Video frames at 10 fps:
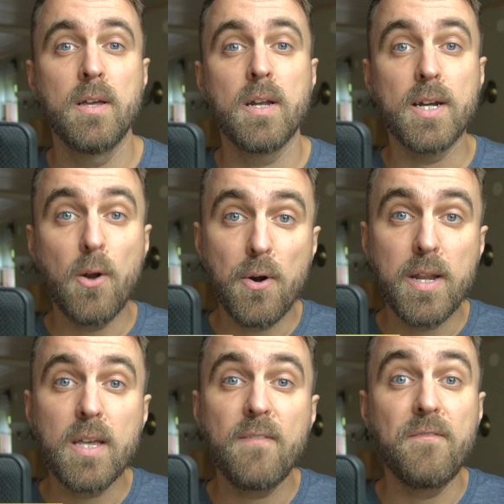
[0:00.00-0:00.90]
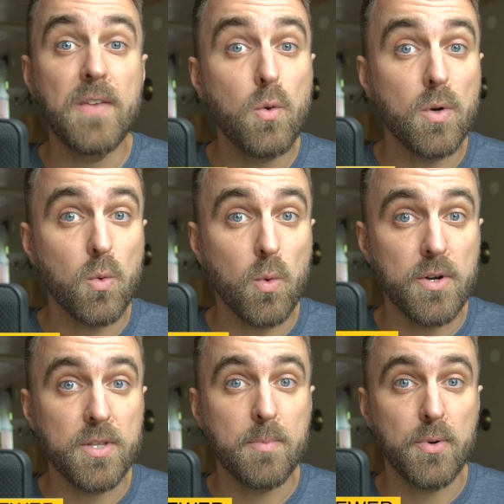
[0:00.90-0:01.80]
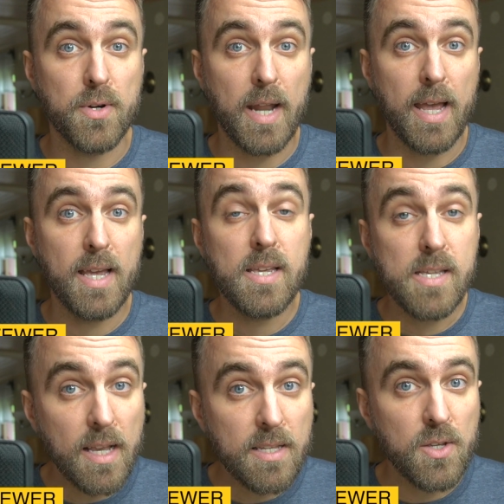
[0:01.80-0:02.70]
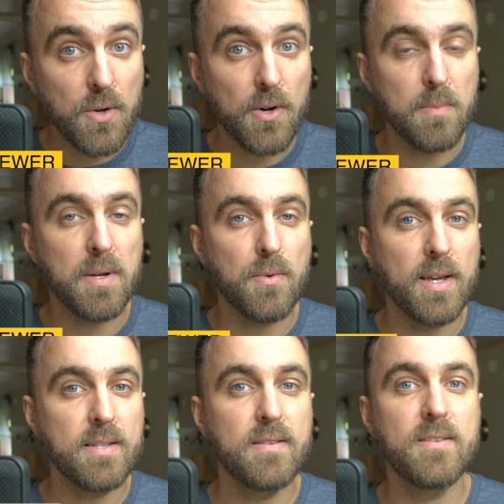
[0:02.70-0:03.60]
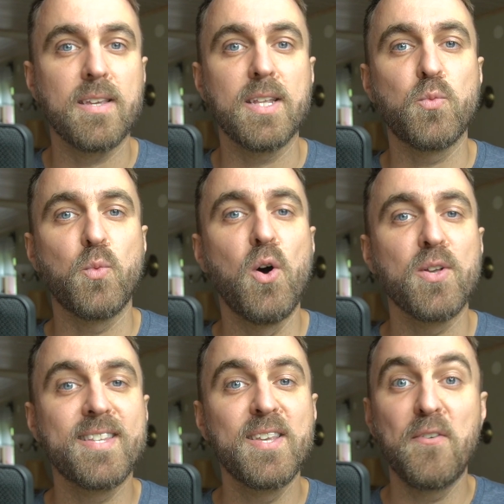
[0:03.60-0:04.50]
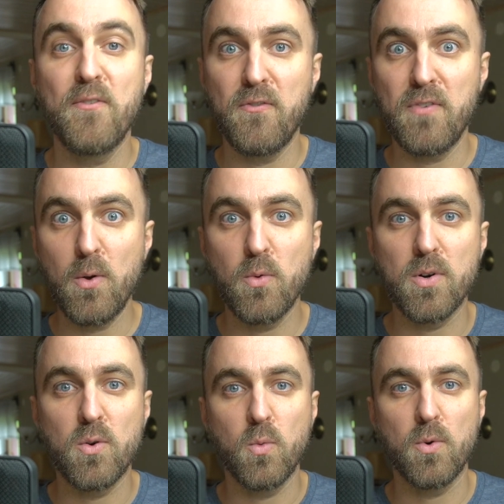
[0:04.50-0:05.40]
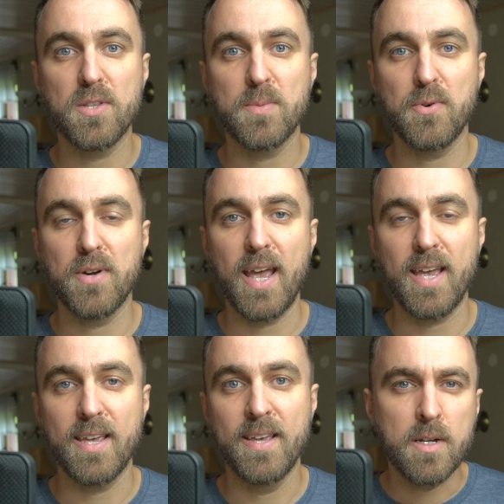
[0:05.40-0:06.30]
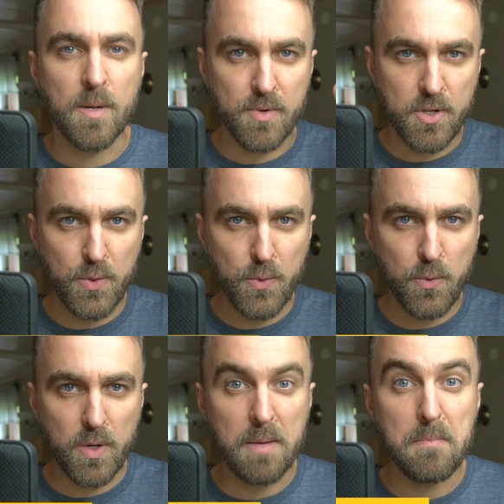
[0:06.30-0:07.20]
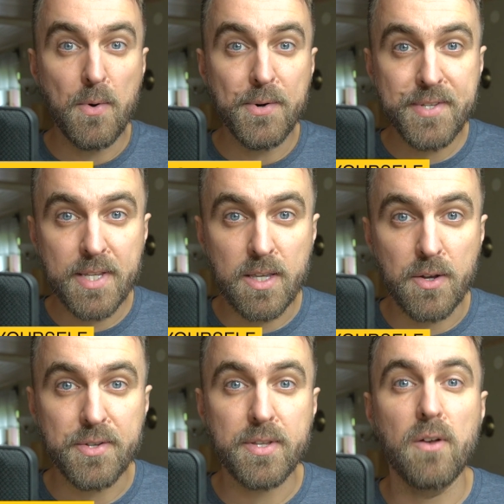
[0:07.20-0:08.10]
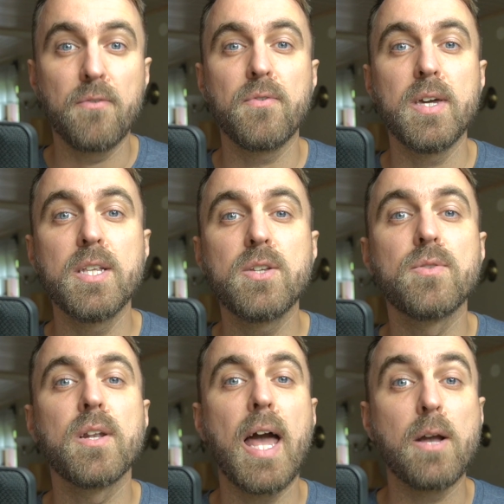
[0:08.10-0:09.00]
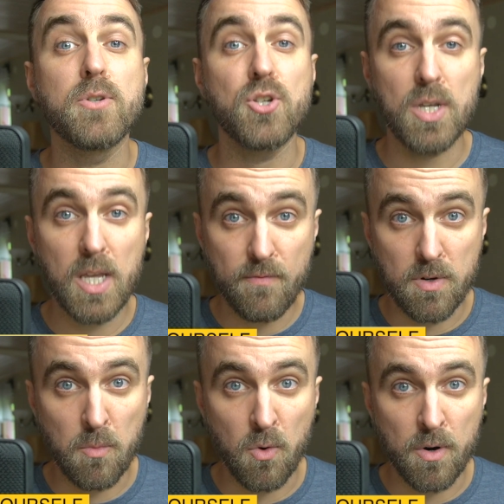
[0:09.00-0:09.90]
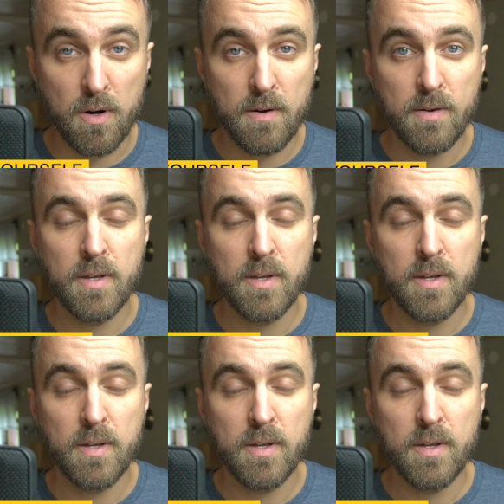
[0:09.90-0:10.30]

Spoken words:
learning fewer words per day. Yes, you heard me right. It was fewer words per day. Number two, immersing yourself into the language even more.